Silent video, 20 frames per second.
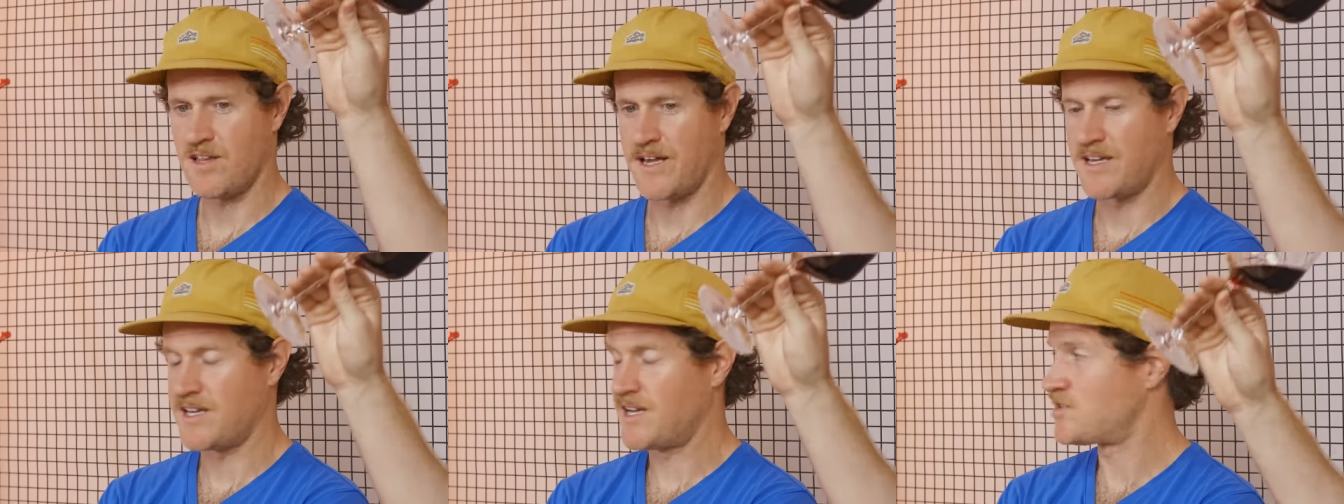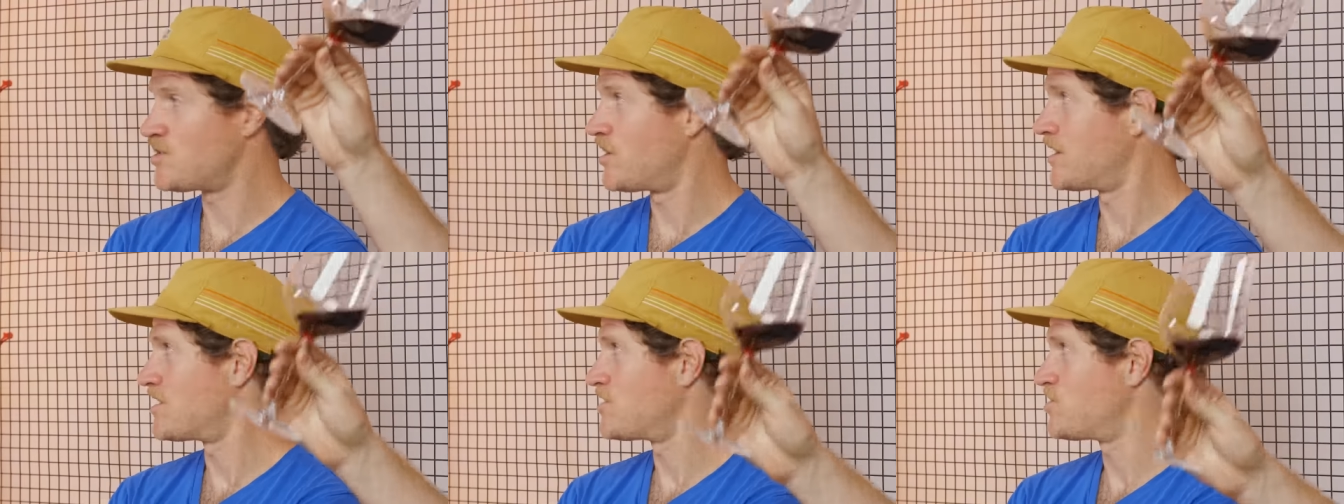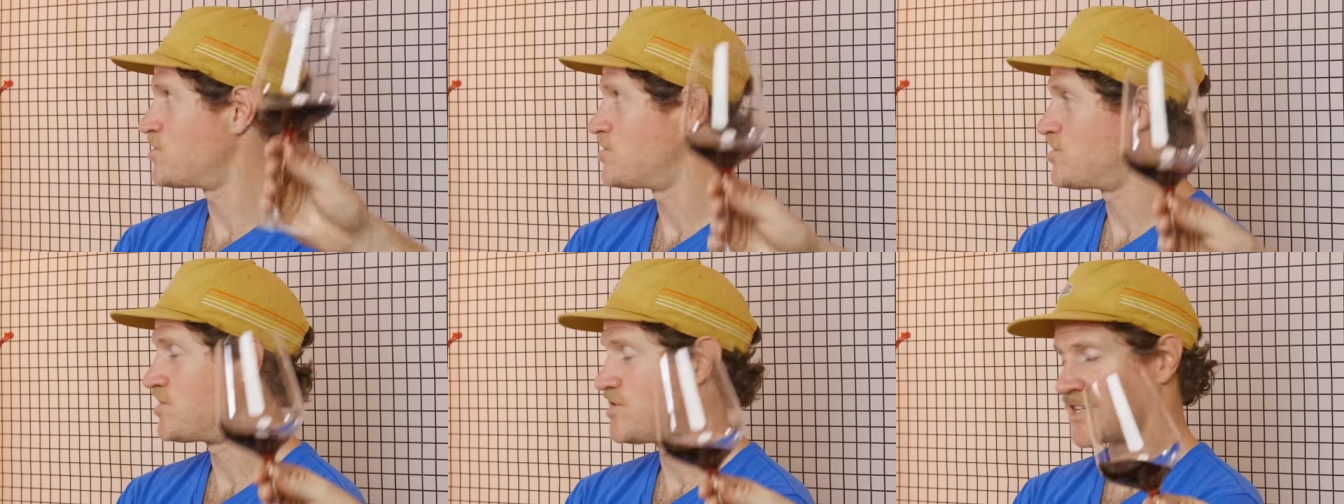like
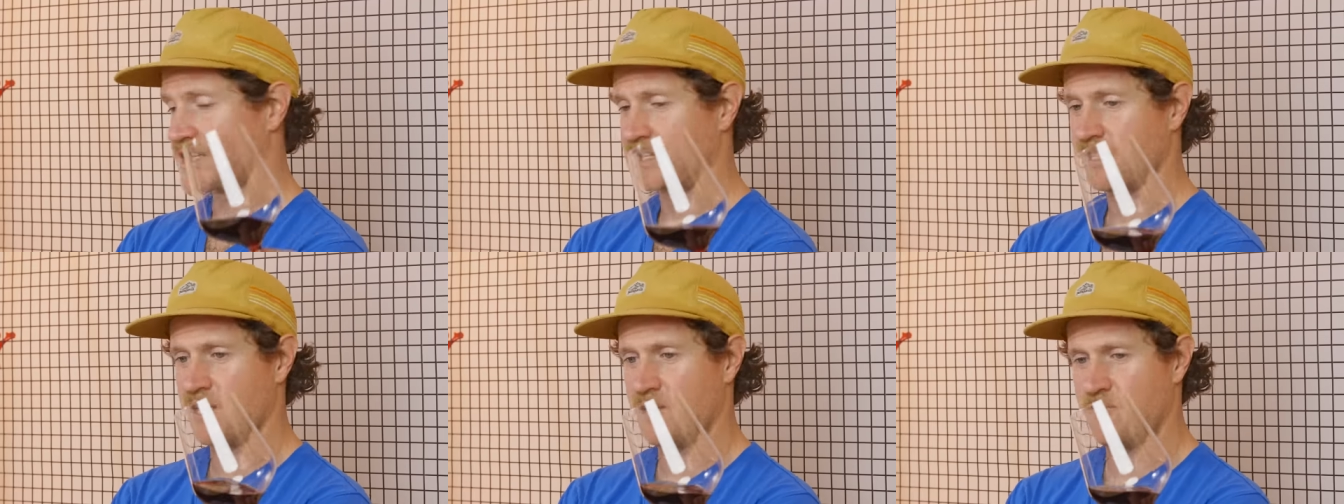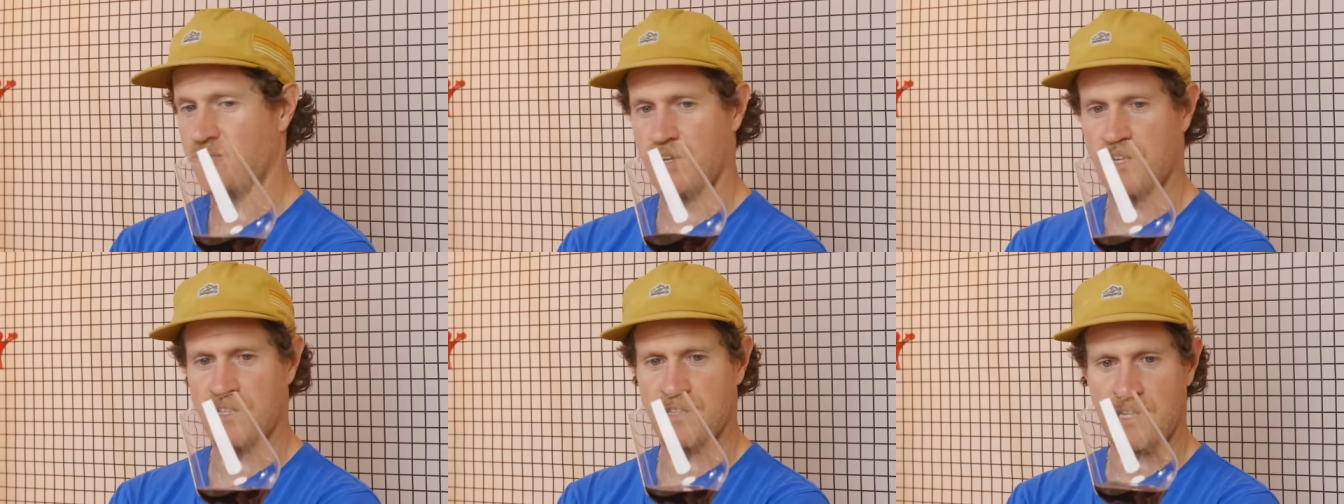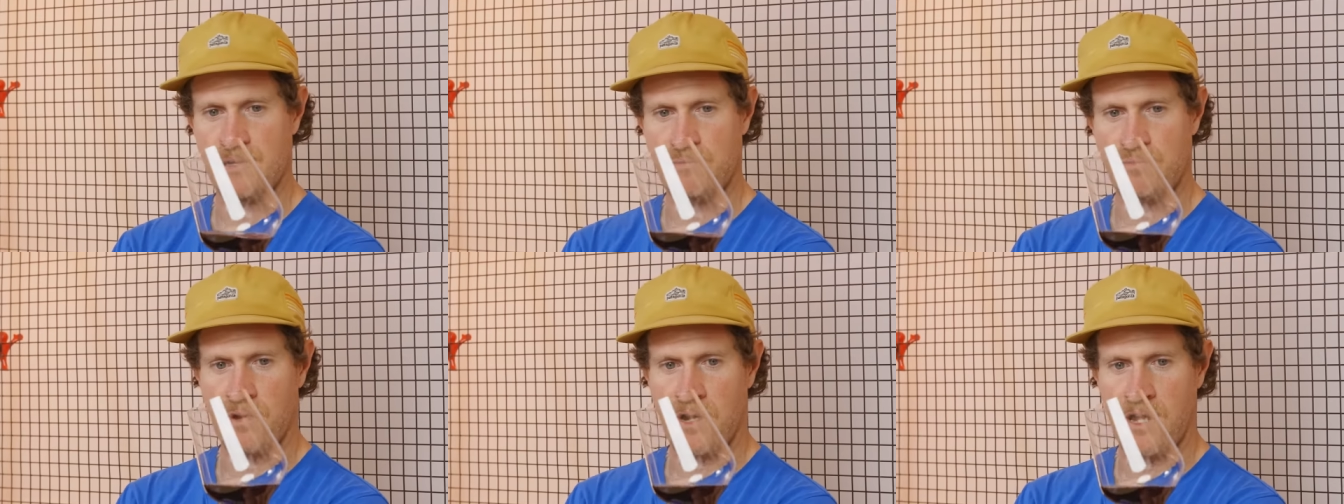
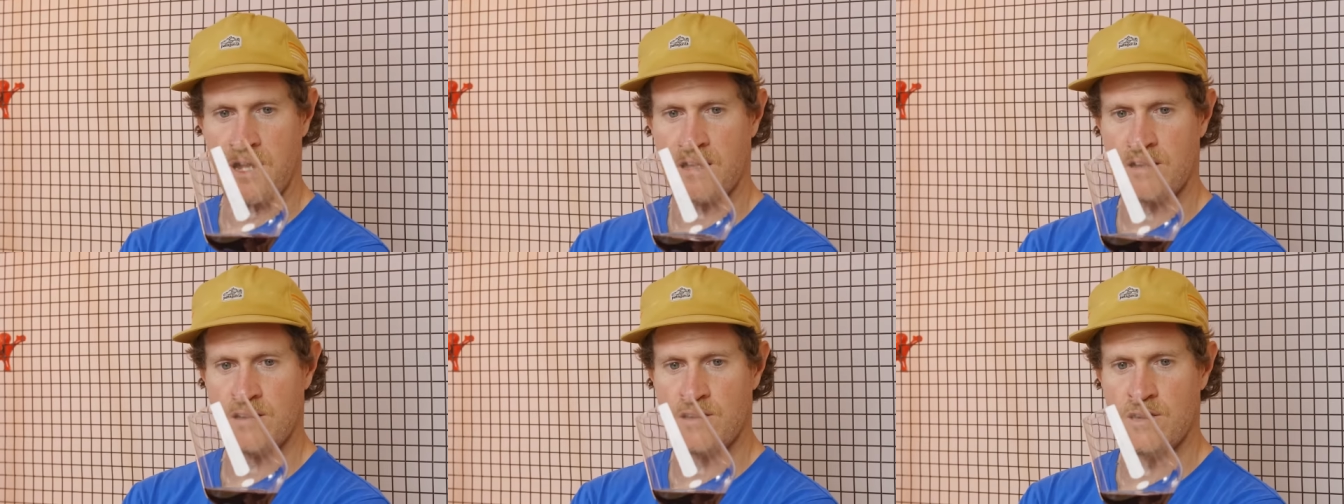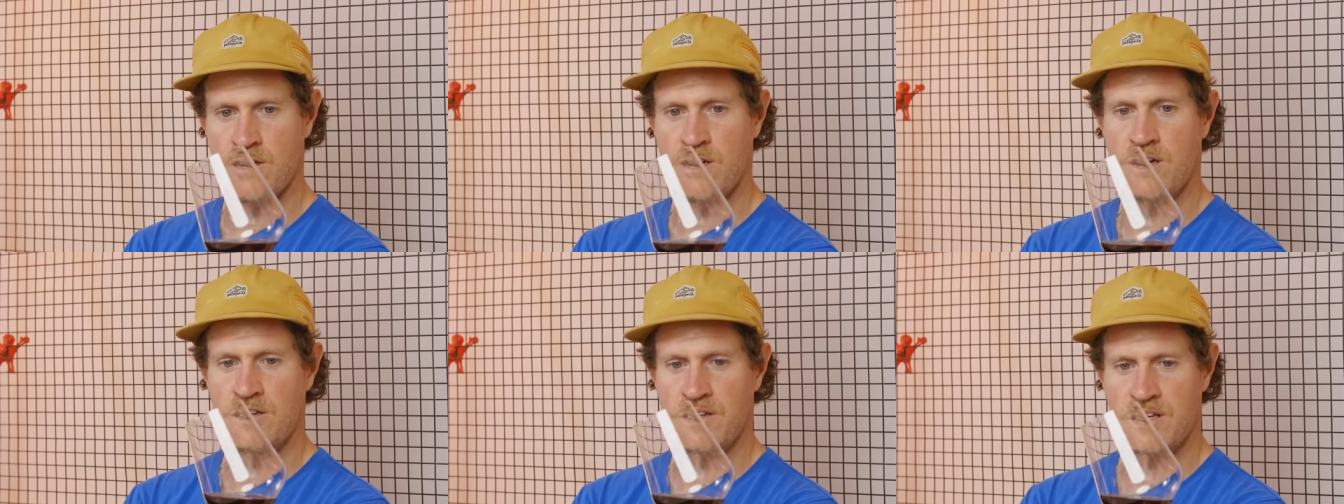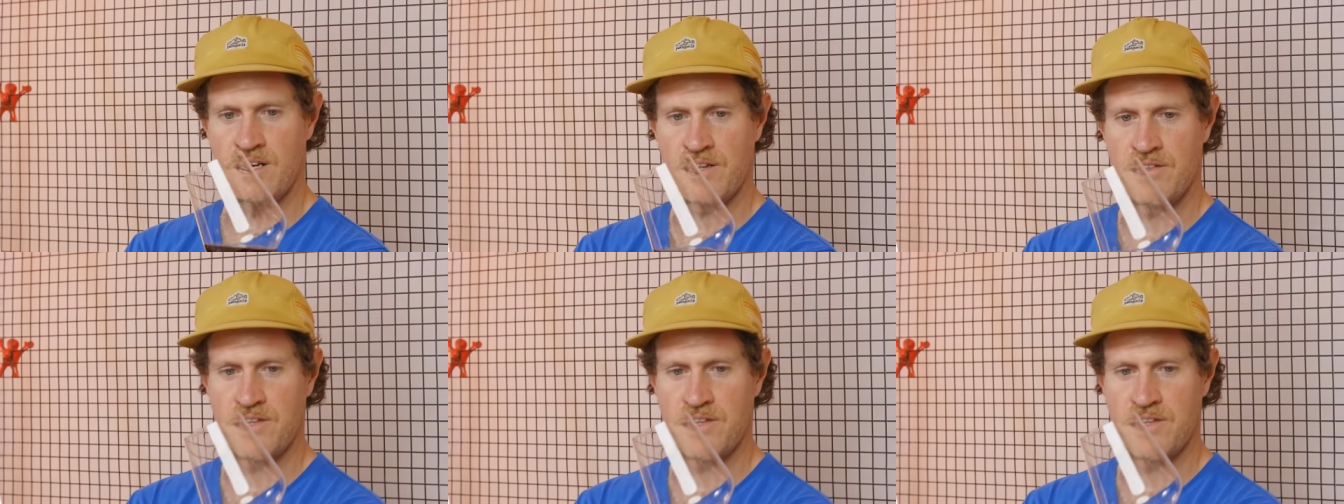significantly browner than I